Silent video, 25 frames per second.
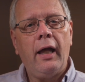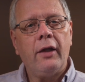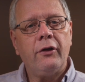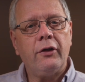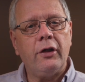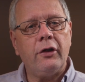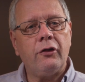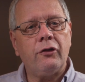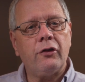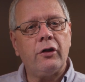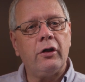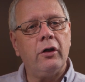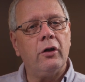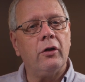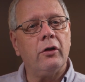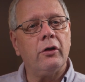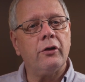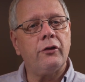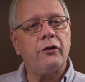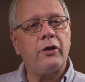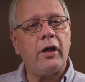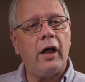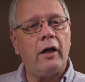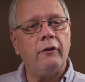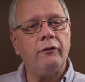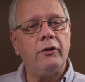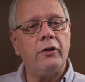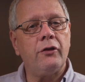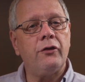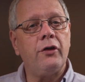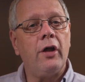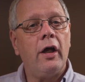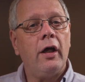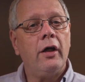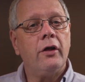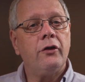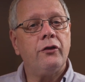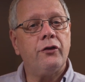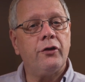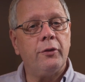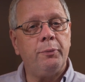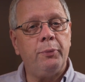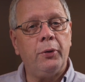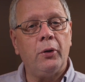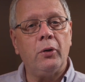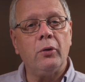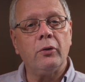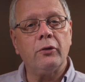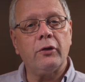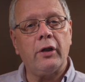This clause covers
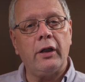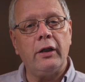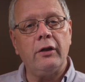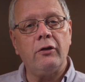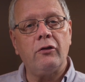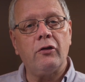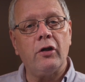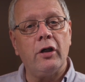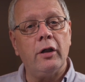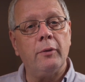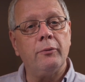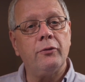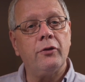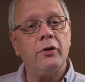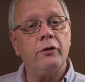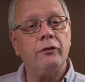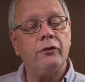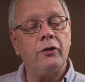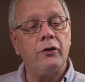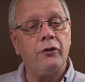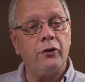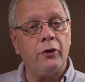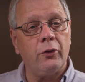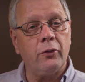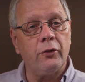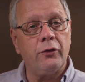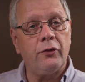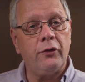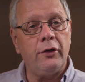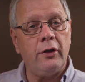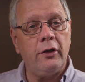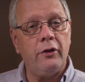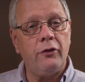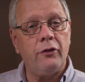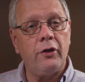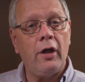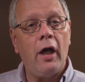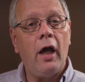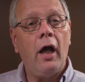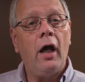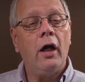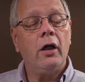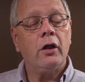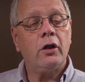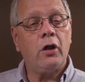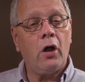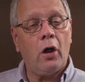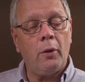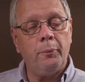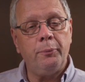support in terms of resources,
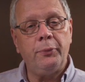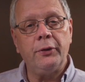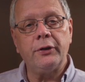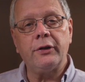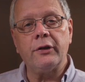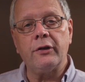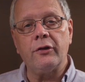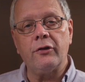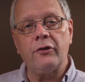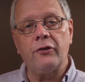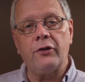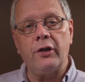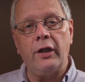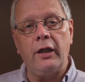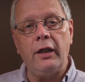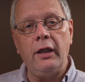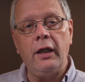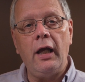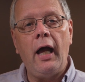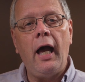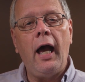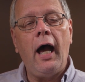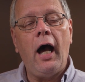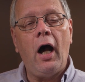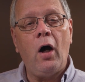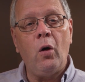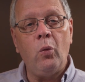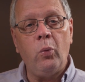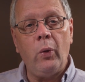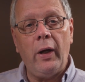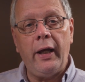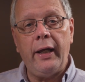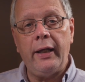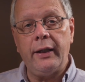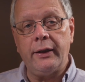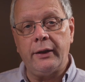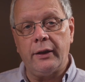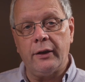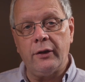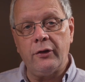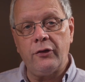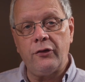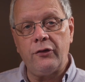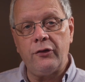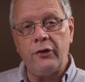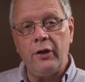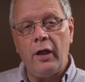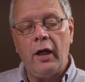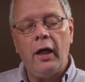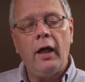competency,
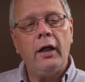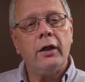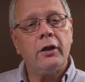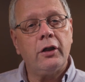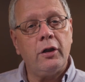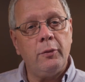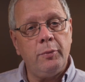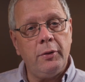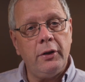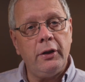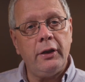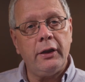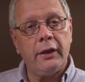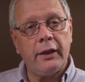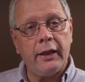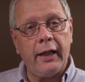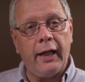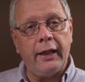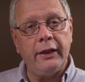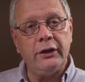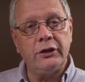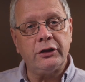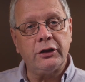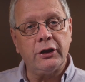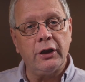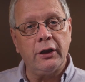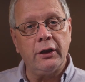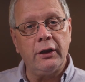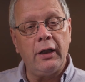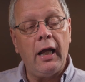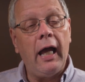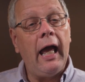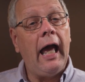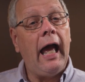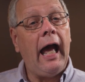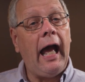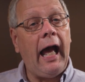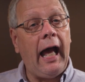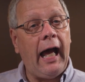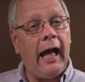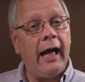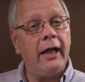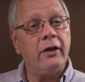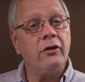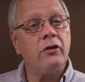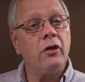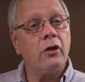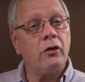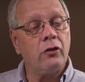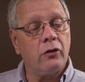awareness, communication,
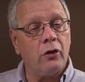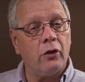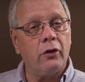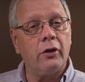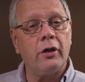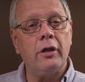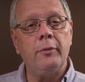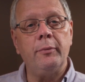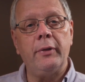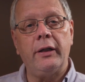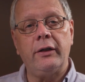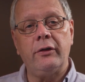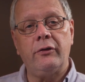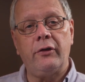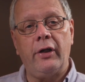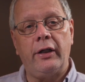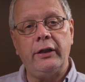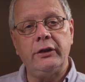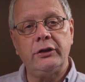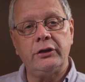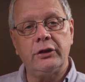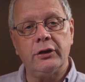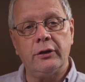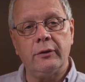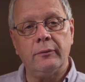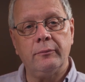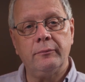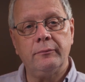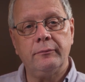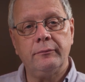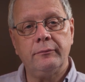and documentation.